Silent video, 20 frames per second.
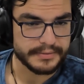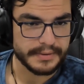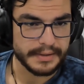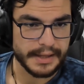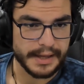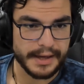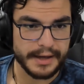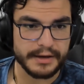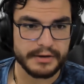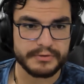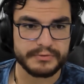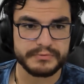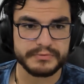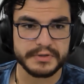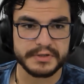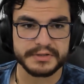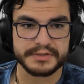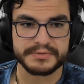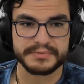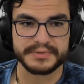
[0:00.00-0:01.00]
how
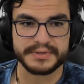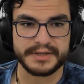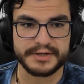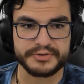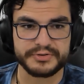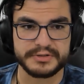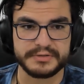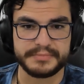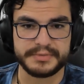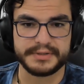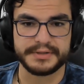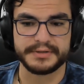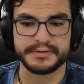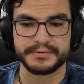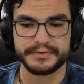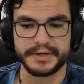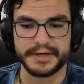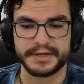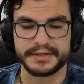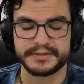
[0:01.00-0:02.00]
Rust would actually be
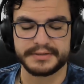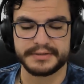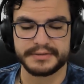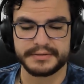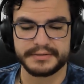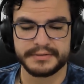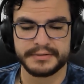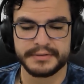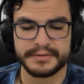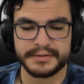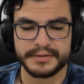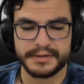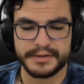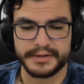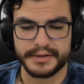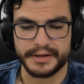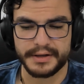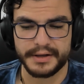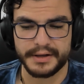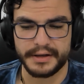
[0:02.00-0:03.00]
interacting
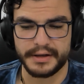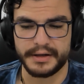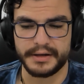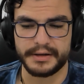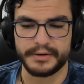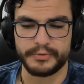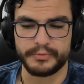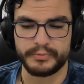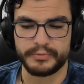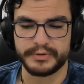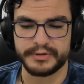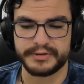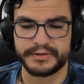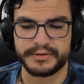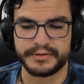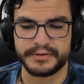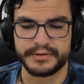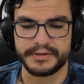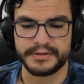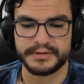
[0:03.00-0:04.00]
with
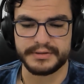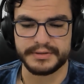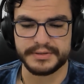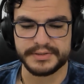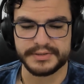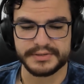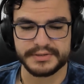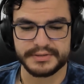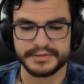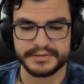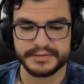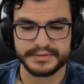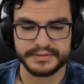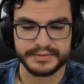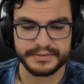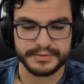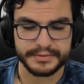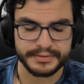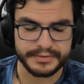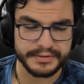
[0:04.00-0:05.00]
these
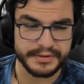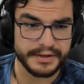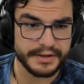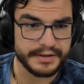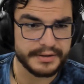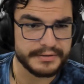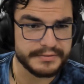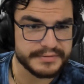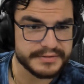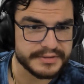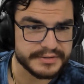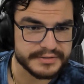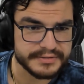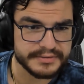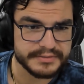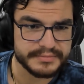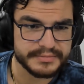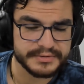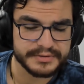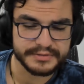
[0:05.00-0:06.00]
native
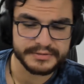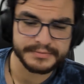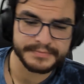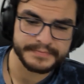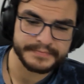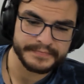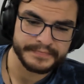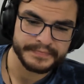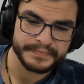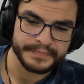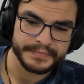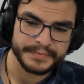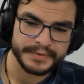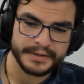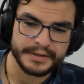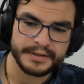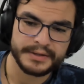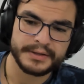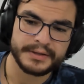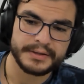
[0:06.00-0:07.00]
systems.
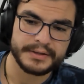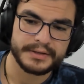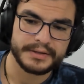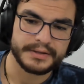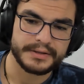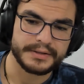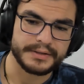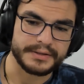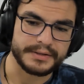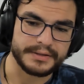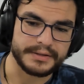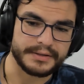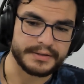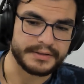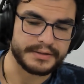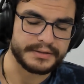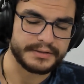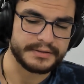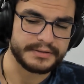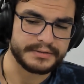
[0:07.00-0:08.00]

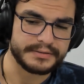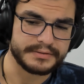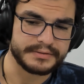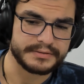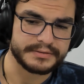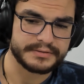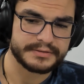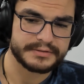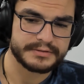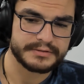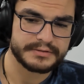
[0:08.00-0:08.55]
And